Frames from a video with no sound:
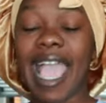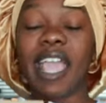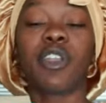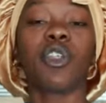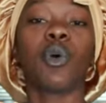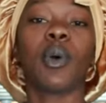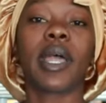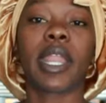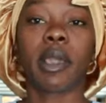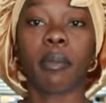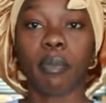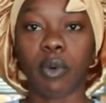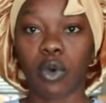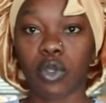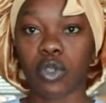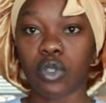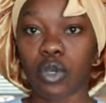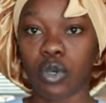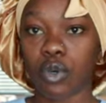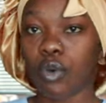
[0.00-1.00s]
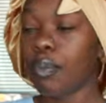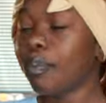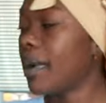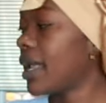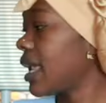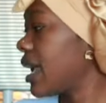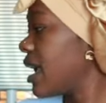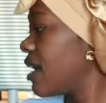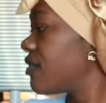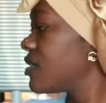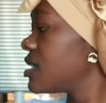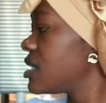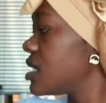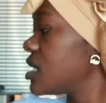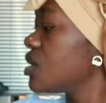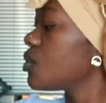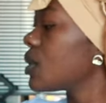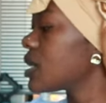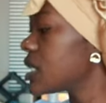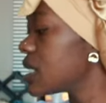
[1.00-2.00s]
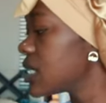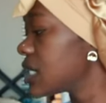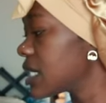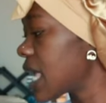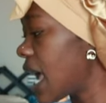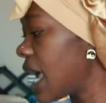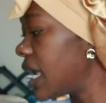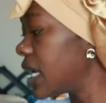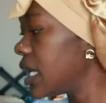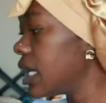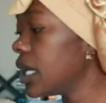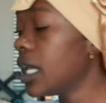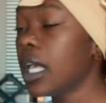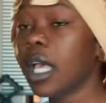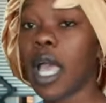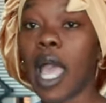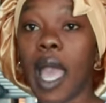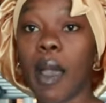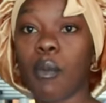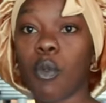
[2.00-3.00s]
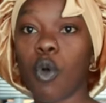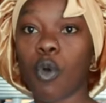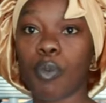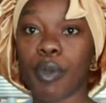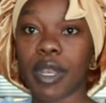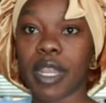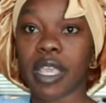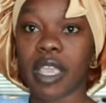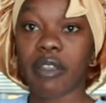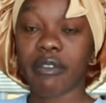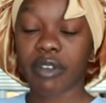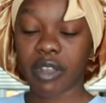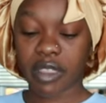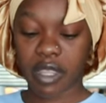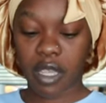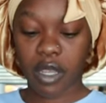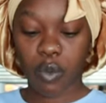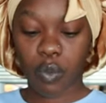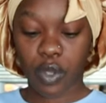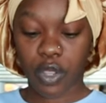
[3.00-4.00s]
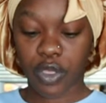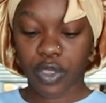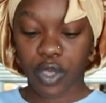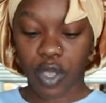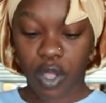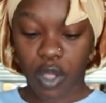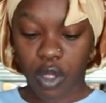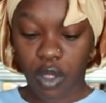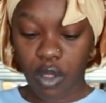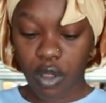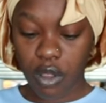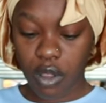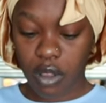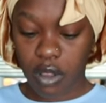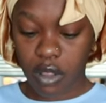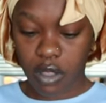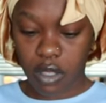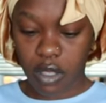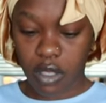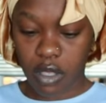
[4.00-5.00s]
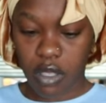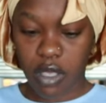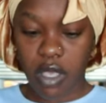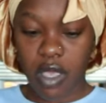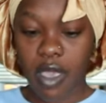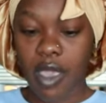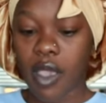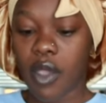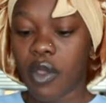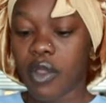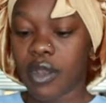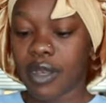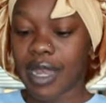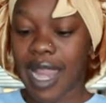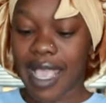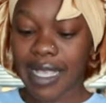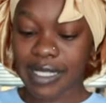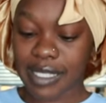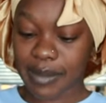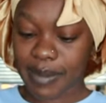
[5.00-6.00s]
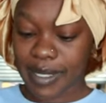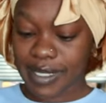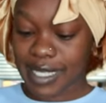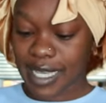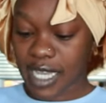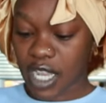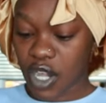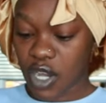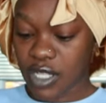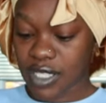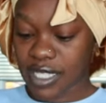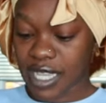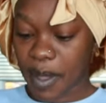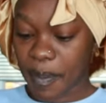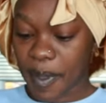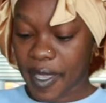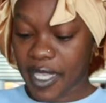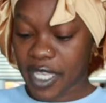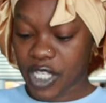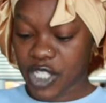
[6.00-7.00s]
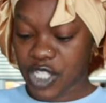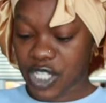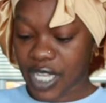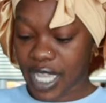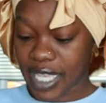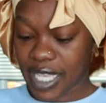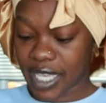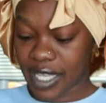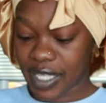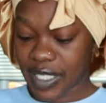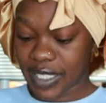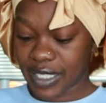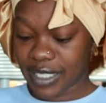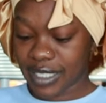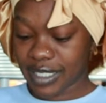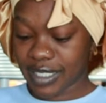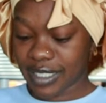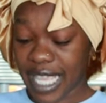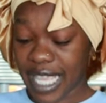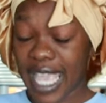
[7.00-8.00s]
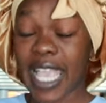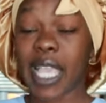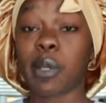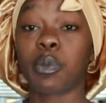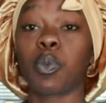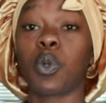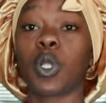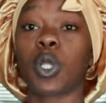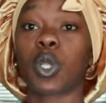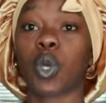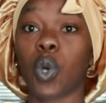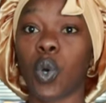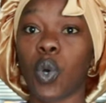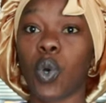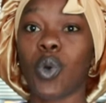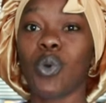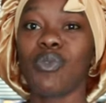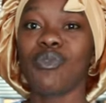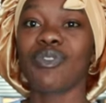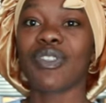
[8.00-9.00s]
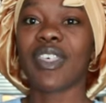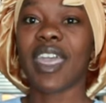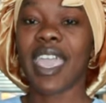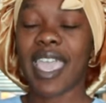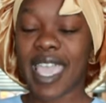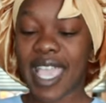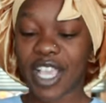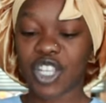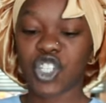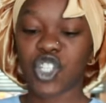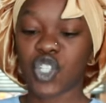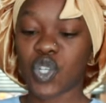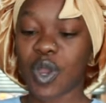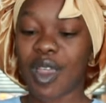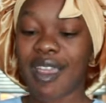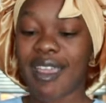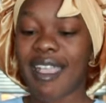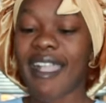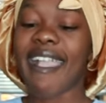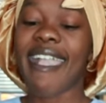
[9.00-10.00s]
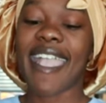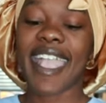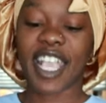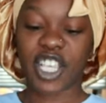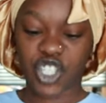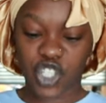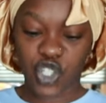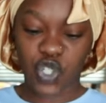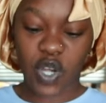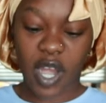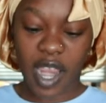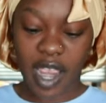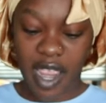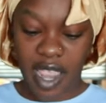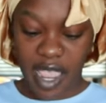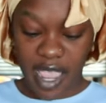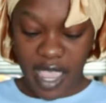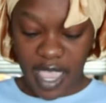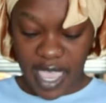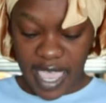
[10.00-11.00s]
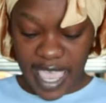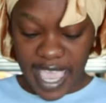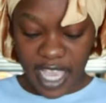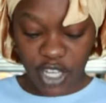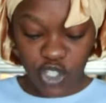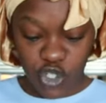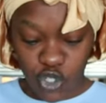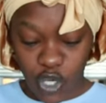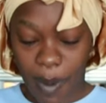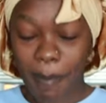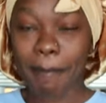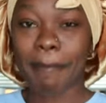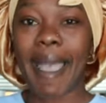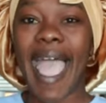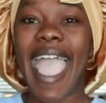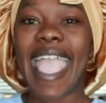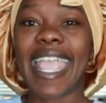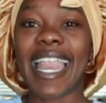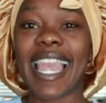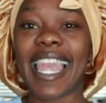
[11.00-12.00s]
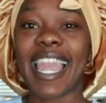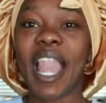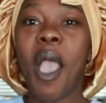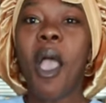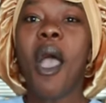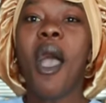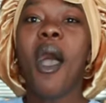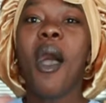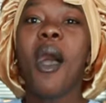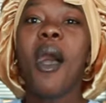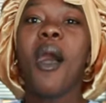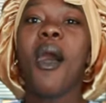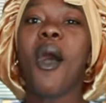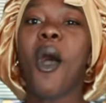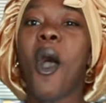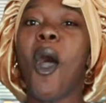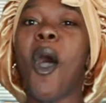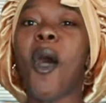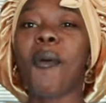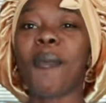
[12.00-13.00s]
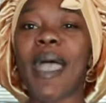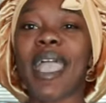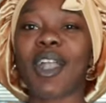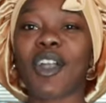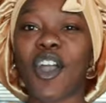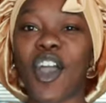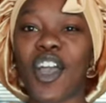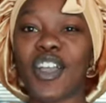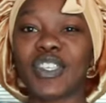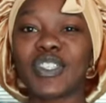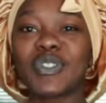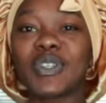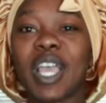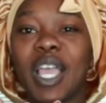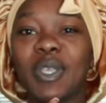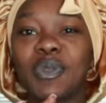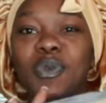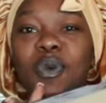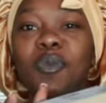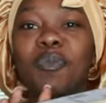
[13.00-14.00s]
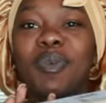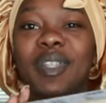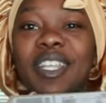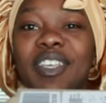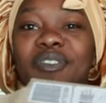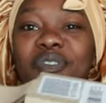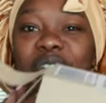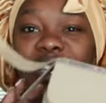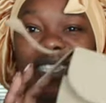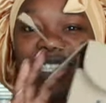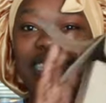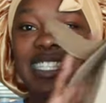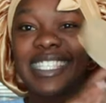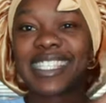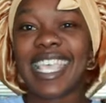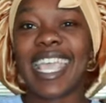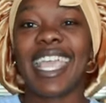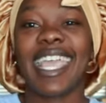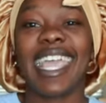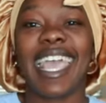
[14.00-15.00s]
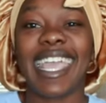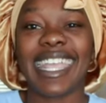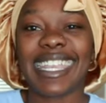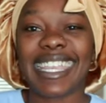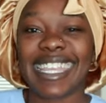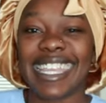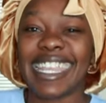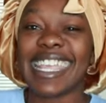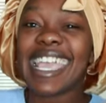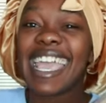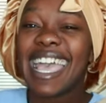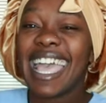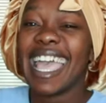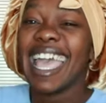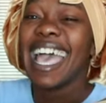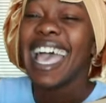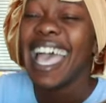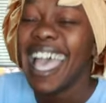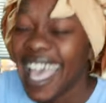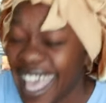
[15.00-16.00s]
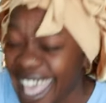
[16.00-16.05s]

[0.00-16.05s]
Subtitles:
I know what I bought though, but I haven't seen what's inside. I'm opening everything with y'all. Like if I take a lot of packaging again, it will go the extra mile. Oh my god, you guys won't believe what's inside.